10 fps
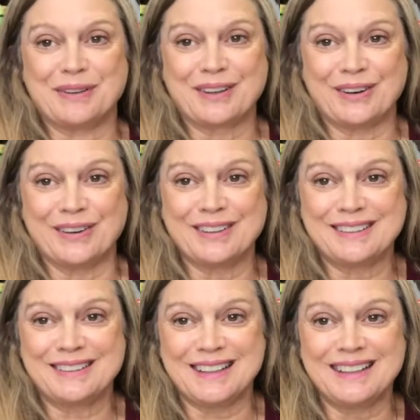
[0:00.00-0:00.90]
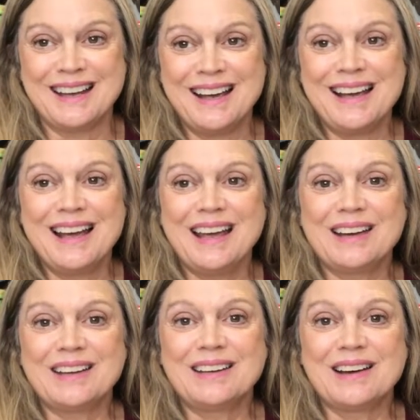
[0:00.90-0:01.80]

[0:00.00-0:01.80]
of course, and